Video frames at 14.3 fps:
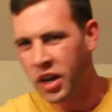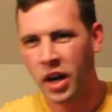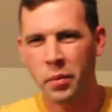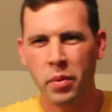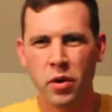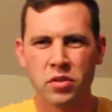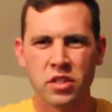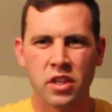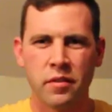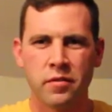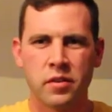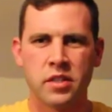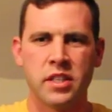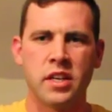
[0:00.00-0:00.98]
I post
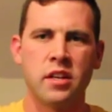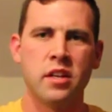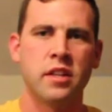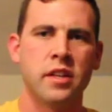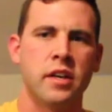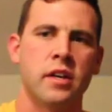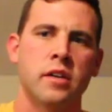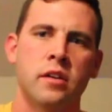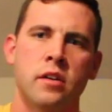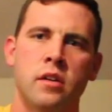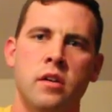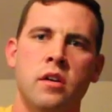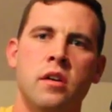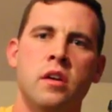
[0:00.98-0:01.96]
stuff for sale on there.
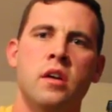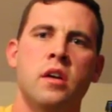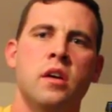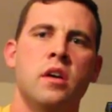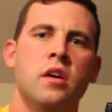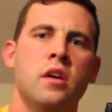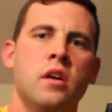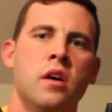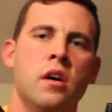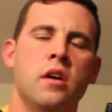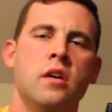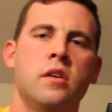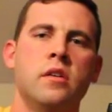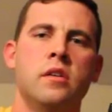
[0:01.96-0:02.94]

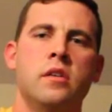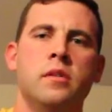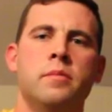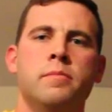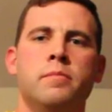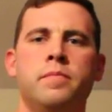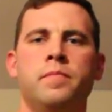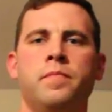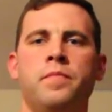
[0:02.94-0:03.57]
And,